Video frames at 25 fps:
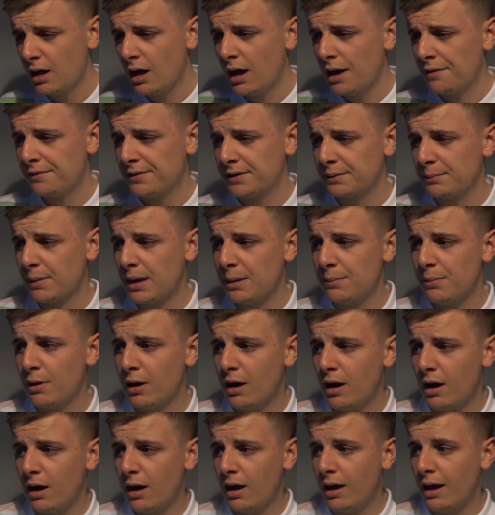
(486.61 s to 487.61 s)
I think maybe
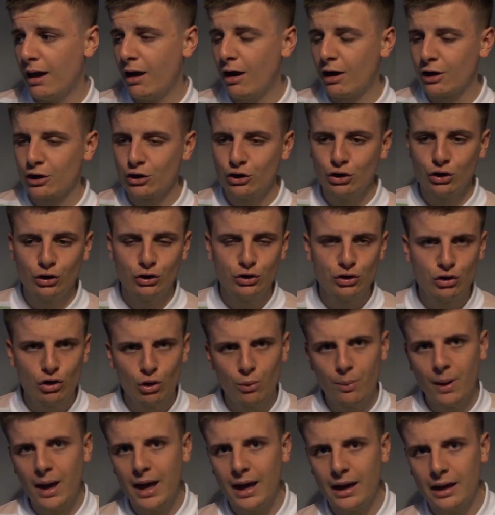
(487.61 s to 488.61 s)
I could do a
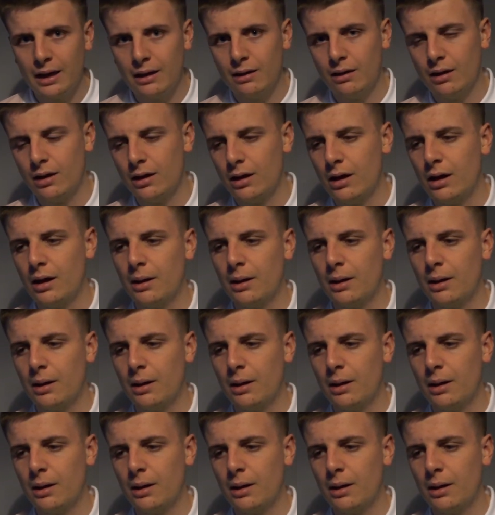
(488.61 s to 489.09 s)
better,